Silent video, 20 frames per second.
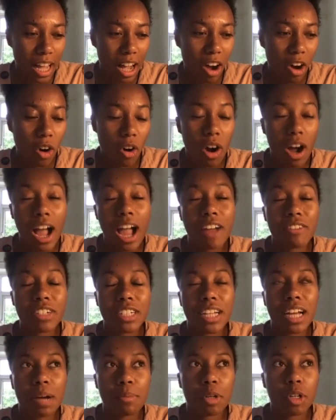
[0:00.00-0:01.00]
or every
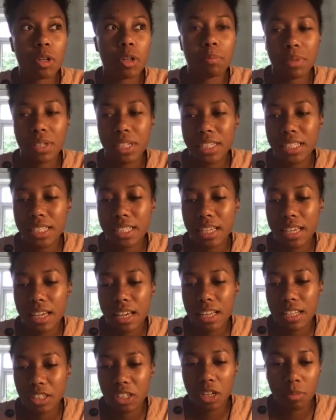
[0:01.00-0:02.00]
time a company
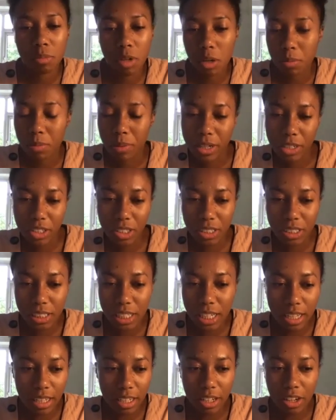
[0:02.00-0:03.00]
has come up, just
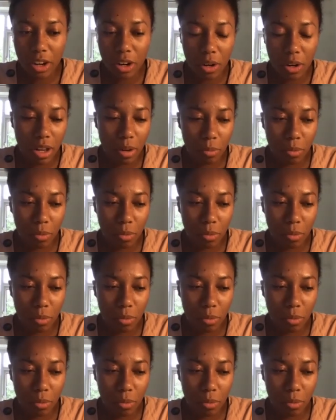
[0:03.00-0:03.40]
you know,